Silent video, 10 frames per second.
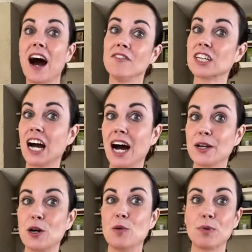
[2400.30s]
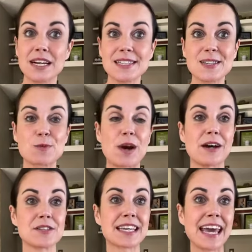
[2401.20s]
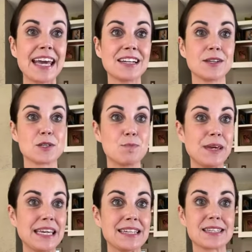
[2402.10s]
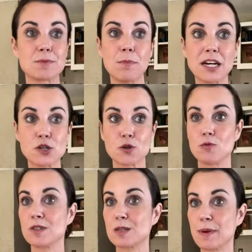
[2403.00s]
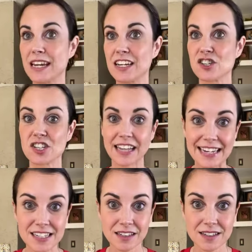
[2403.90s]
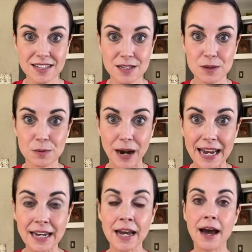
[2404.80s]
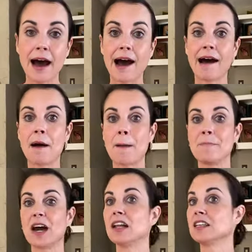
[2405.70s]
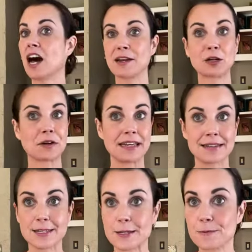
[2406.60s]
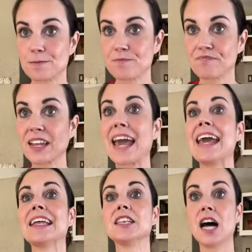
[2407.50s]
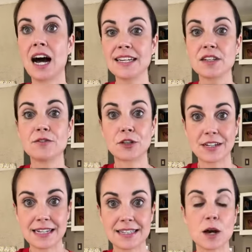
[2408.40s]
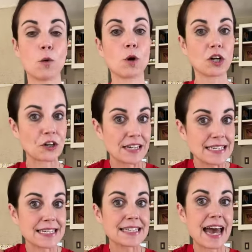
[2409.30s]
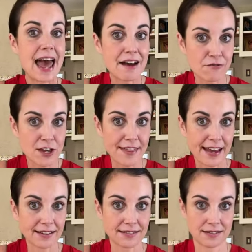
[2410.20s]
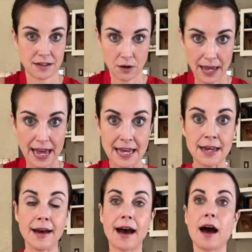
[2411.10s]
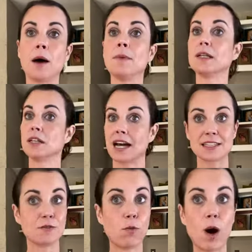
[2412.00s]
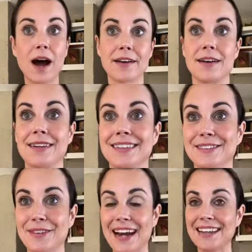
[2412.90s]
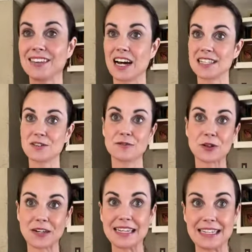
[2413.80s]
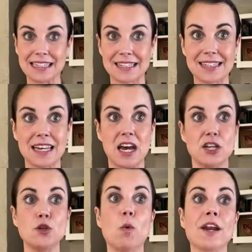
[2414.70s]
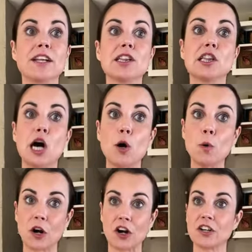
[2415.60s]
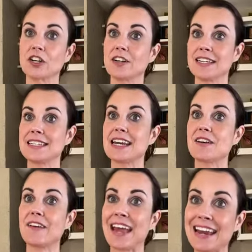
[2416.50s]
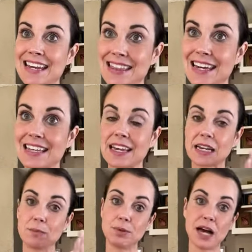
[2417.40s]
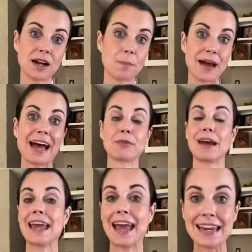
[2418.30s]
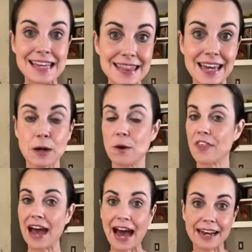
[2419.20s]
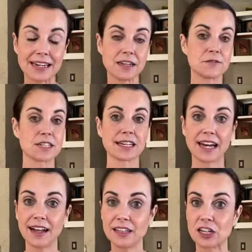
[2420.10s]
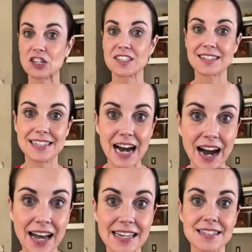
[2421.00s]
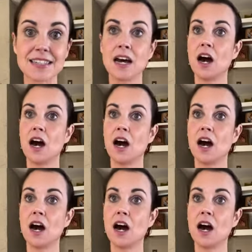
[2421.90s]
avocado, Brussels sprouts, kales, beets, mushrooms, spinach, lentils, right? Um, a lot of greens. A lot of greens. Work greens into everything, okay? Um, lots of water right? Lots of greens. You want to lower your intake of anything that can block a pathway, anything with additives, colors, dyes,